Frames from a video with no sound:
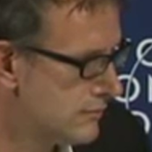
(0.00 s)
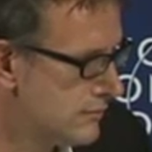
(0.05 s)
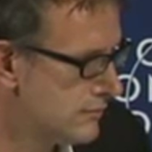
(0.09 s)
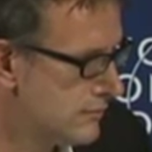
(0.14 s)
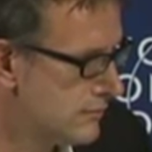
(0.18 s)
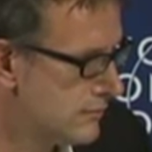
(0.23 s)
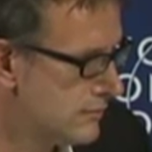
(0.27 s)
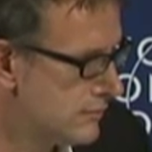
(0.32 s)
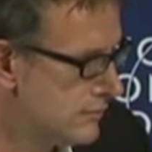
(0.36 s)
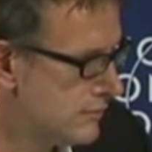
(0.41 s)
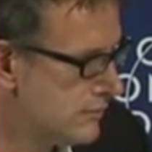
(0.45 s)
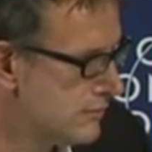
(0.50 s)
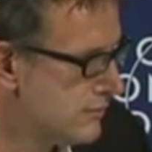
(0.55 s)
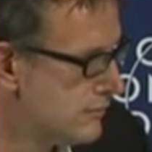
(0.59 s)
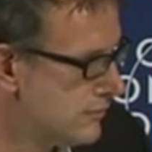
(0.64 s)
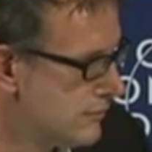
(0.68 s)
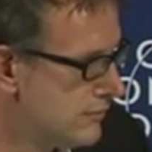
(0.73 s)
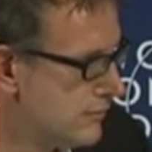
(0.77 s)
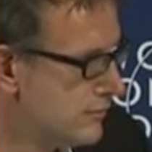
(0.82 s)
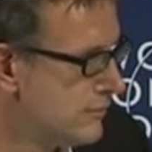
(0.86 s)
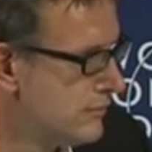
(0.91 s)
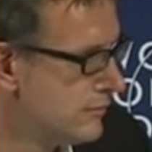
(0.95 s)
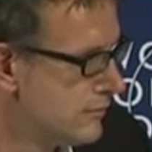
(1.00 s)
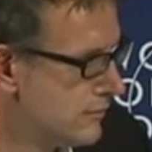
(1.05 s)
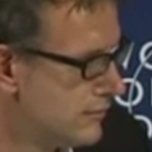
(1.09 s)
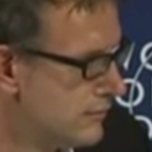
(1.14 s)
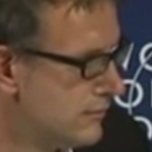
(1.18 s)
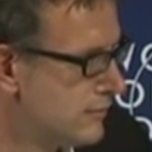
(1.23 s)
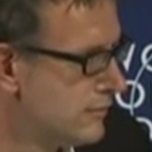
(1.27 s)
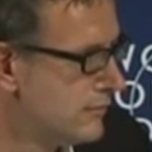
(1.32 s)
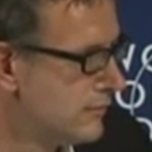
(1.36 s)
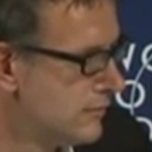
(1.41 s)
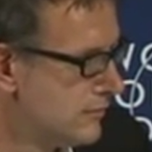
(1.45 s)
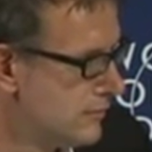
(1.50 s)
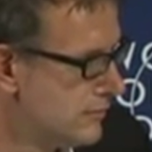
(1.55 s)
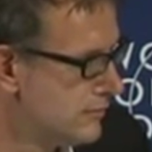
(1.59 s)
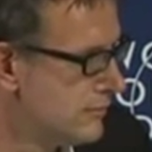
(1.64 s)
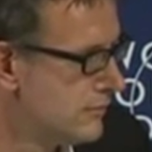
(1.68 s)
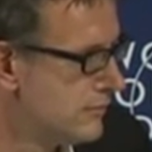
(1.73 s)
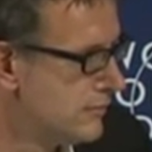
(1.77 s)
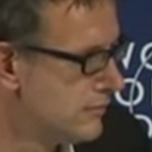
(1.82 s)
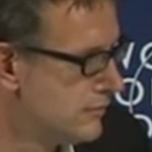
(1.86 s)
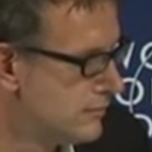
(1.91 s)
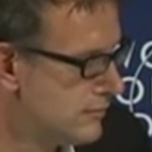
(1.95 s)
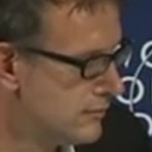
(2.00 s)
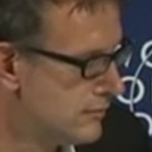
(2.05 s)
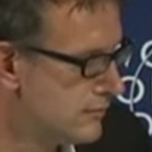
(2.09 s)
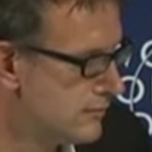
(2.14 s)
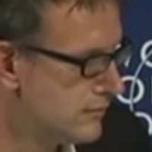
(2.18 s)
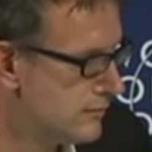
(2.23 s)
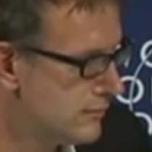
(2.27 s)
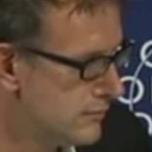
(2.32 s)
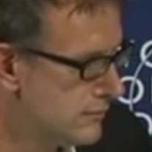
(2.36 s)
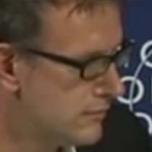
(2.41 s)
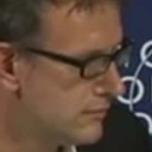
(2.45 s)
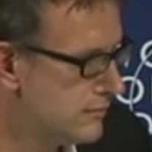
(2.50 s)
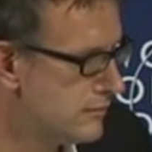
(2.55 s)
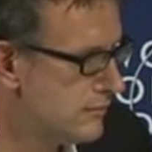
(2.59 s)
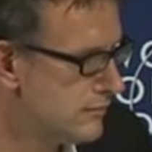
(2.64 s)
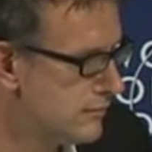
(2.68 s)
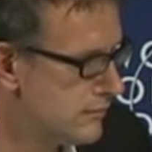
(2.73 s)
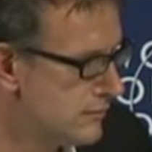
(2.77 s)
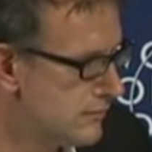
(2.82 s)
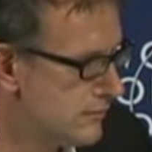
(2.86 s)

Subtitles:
(silent)